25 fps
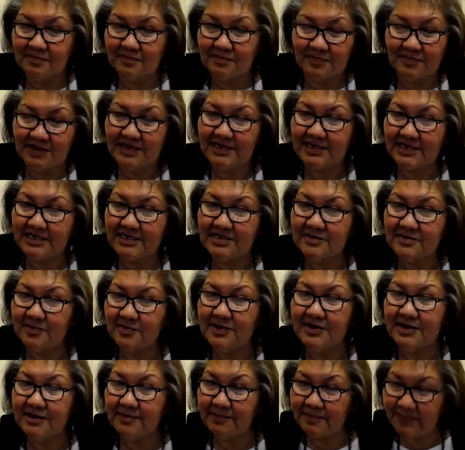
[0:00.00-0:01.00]
we need to
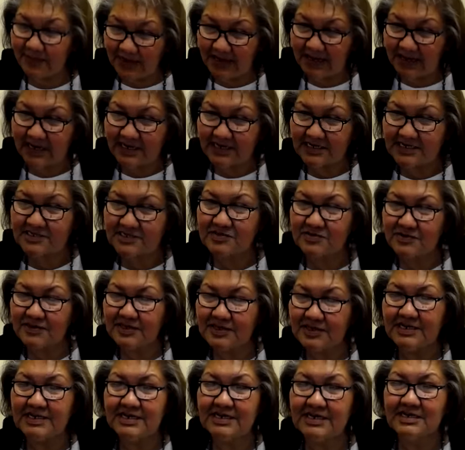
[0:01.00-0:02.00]
bring it back so
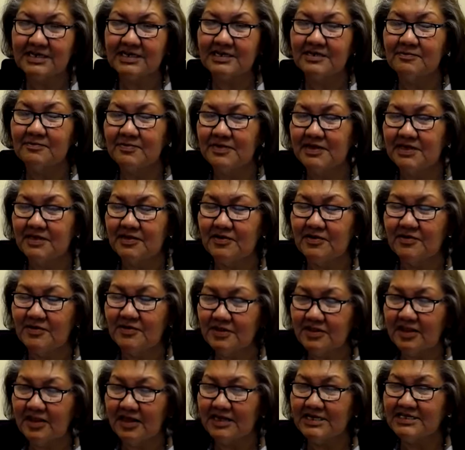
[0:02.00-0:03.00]
that it can be
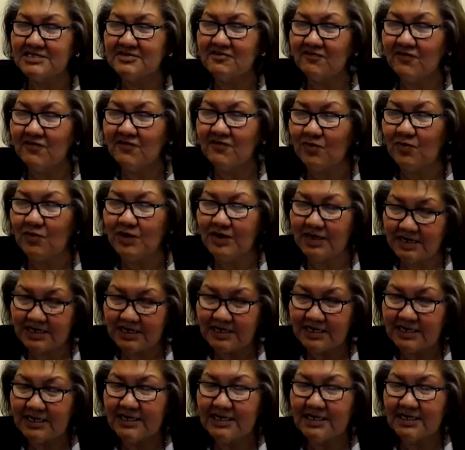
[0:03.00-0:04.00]
utilized for what
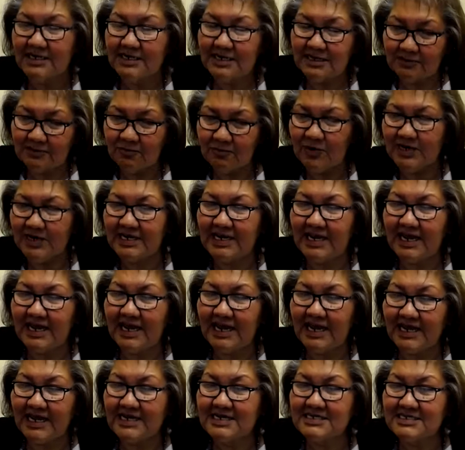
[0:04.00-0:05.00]
what it
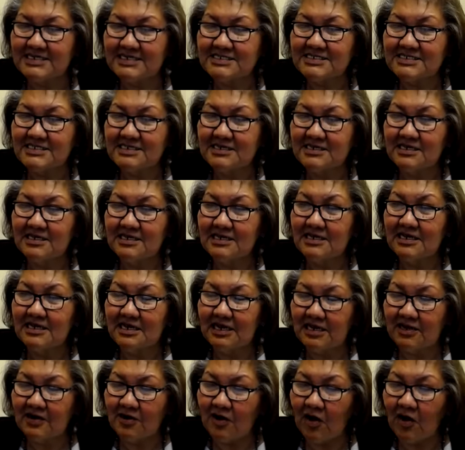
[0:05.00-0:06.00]
has
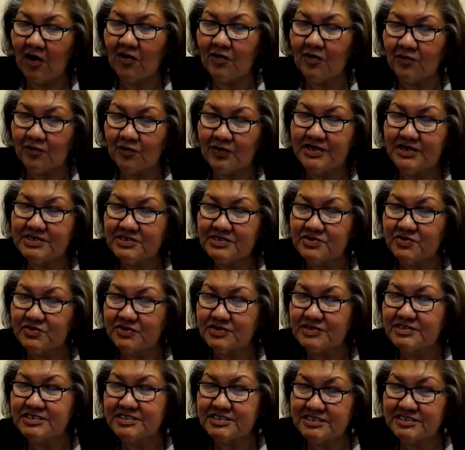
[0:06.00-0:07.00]
and all the
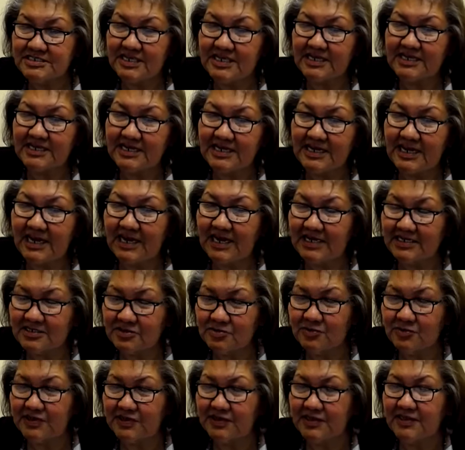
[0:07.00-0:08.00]
resources that it has
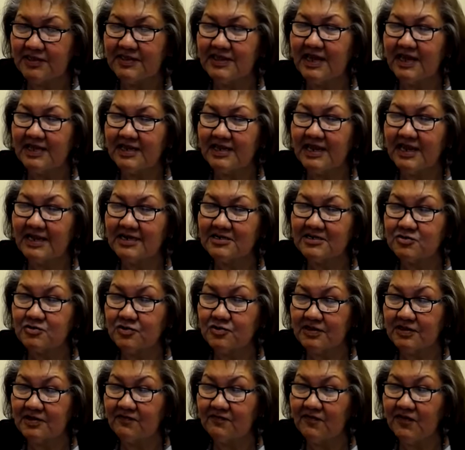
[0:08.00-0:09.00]
within that
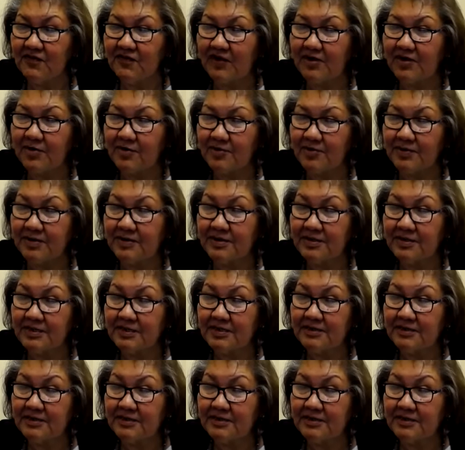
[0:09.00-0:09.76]
natural environment